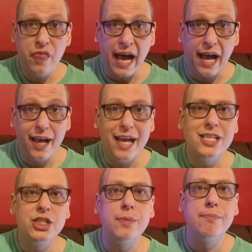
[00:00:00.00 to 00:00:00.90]
That
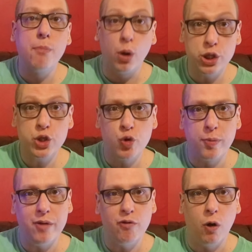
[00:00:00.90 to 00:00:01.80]
is
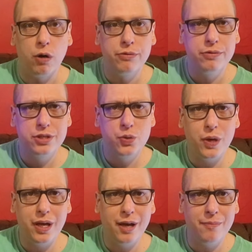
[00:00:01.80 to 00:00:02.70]
demonstrably wrong. So
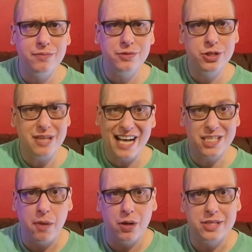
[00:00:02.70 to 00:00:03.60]
we just
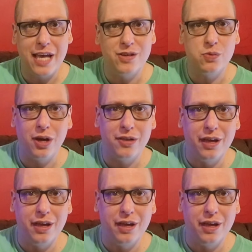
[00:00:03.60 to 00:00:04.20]
ask Miles Davis what he